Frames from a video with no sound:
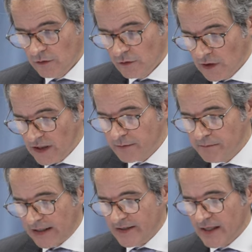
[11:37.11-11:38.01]
unique
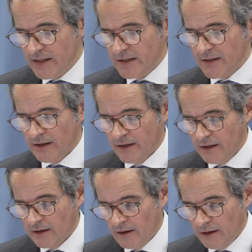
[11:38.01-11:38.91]
mandate
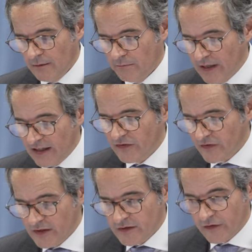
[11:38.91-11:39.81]

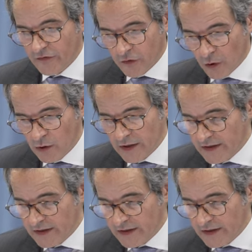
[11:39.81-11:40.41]
makes it the sole